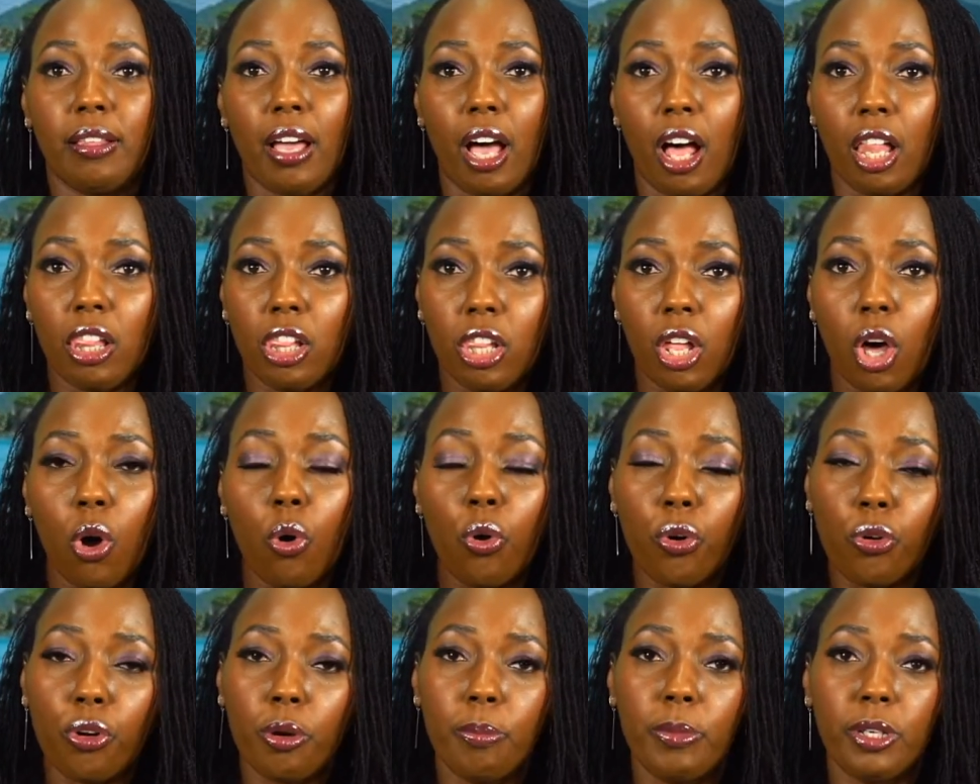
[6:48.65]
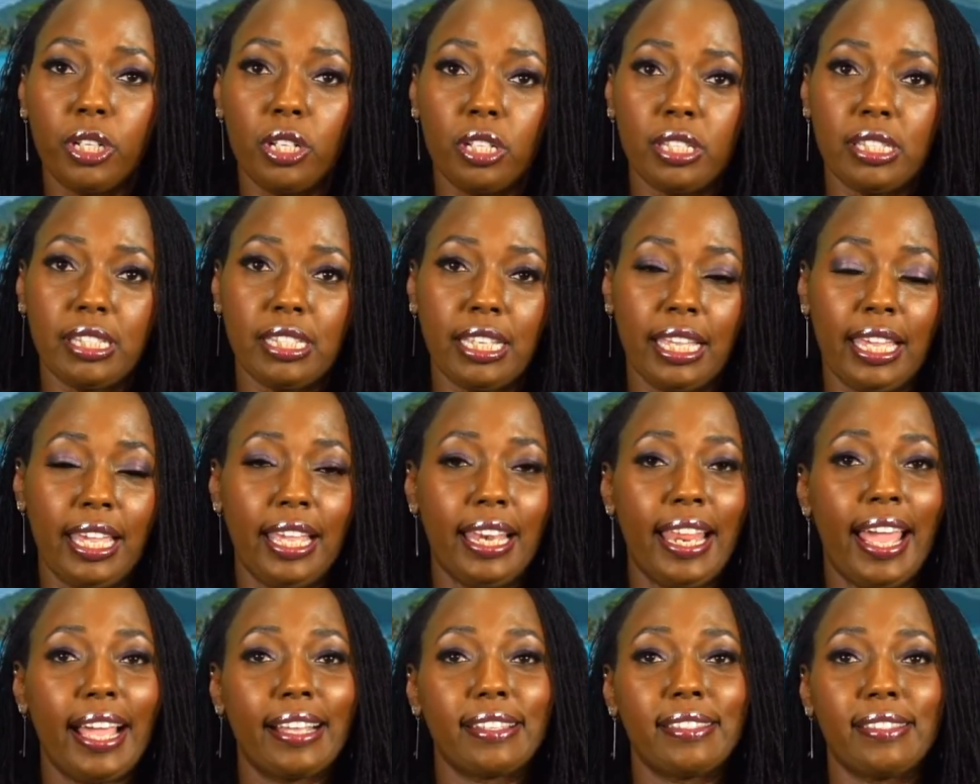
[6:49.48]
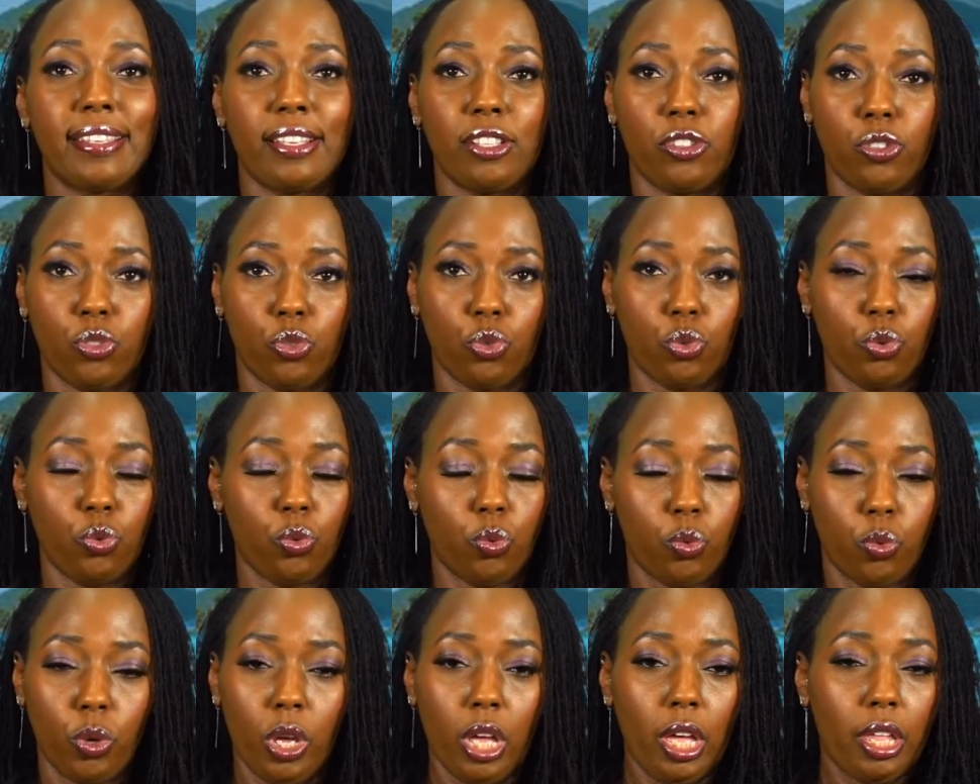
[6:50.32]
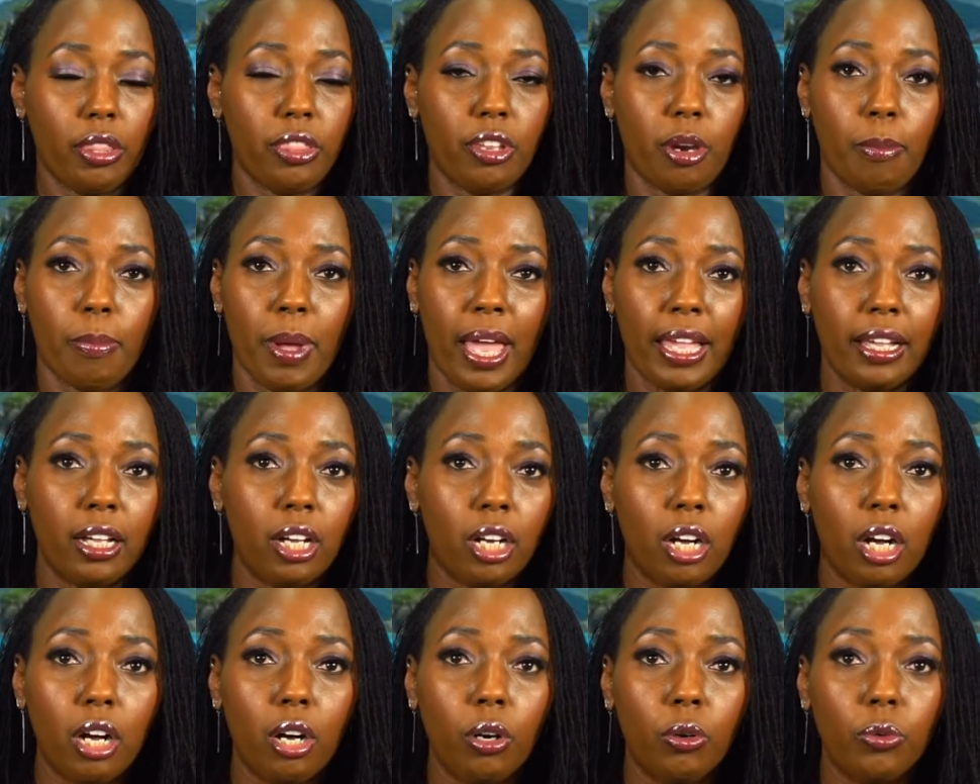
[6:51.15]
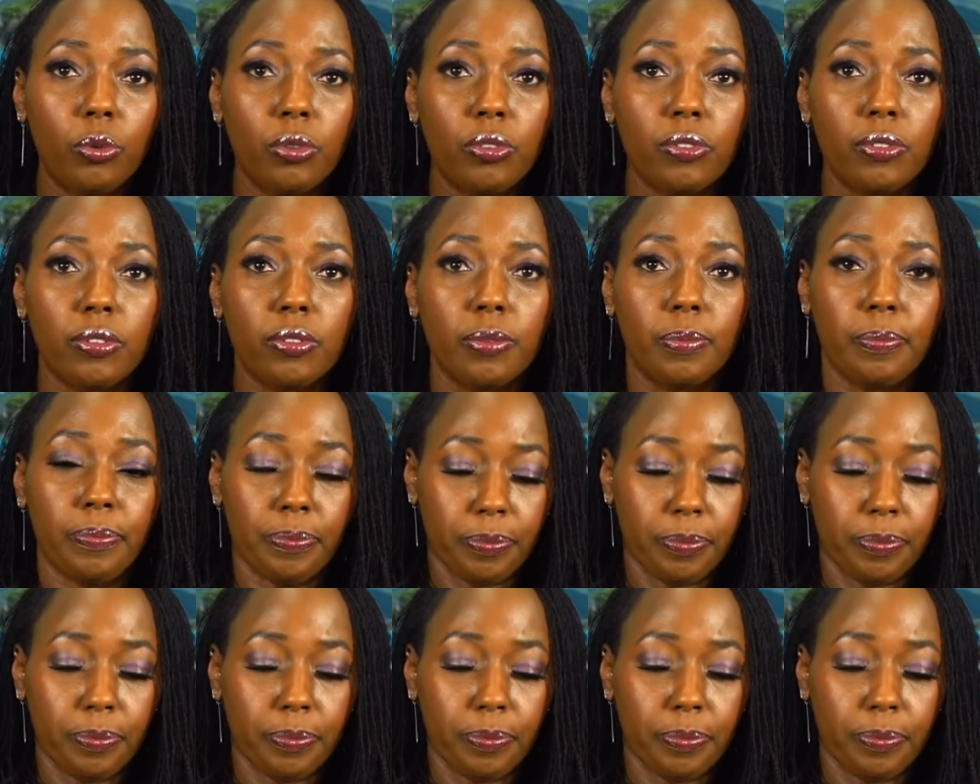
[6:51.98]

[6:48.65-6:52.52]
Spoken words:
allow criminals to gain access to their bank accounts,